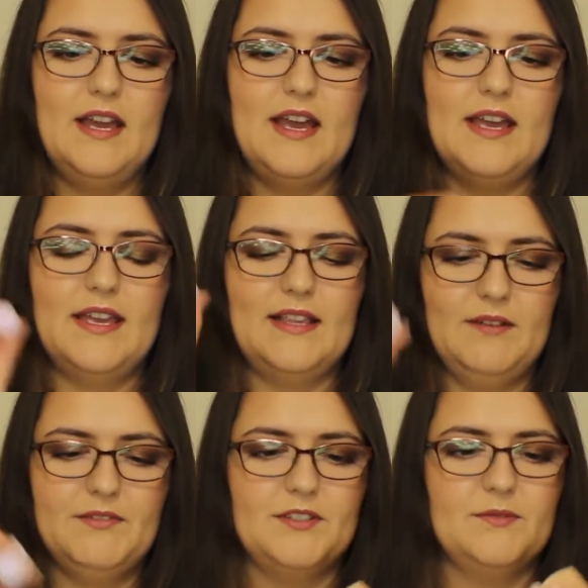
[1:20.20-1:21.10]
a
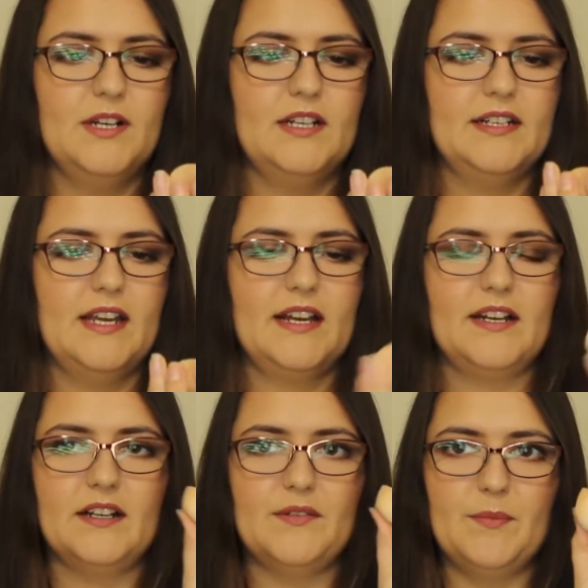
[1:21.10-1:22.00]
lavender one, and
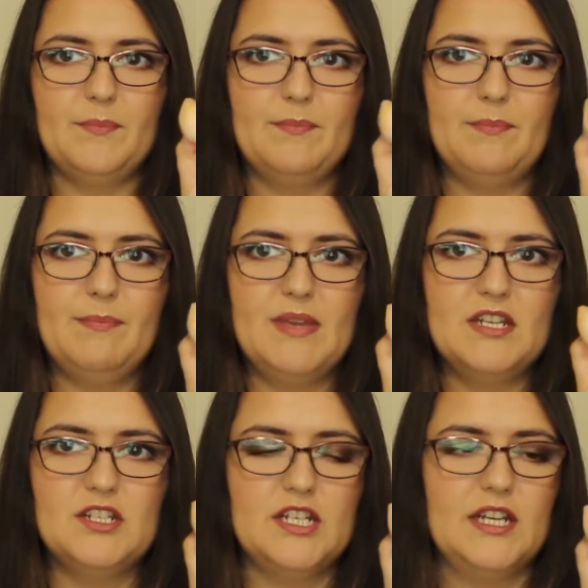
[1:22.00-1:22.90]
kind of a
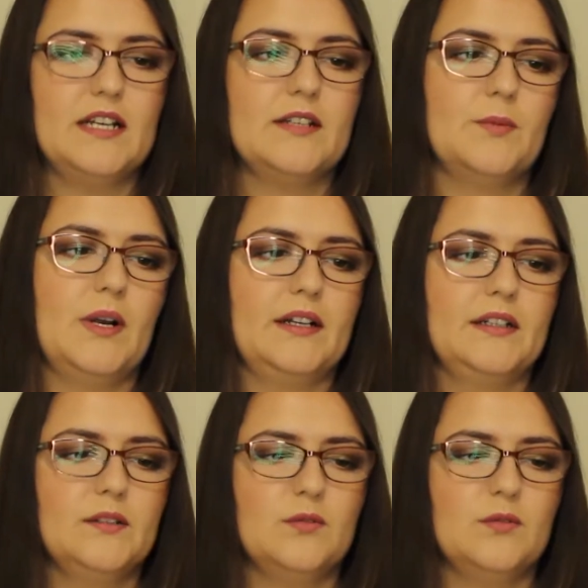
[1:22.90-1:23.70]
peachy coloured one.